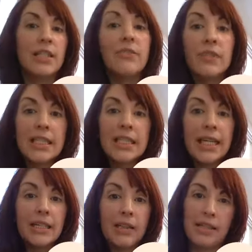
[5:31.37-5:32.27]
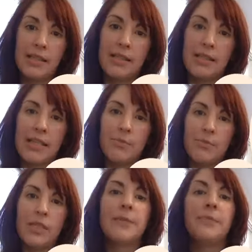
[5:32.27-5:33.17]
sophisticated thesis
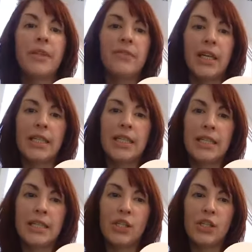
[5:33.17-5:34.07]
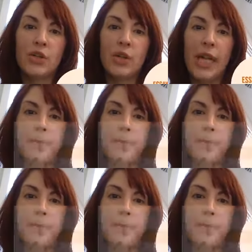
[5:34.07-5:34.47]
statement, if that is indeed your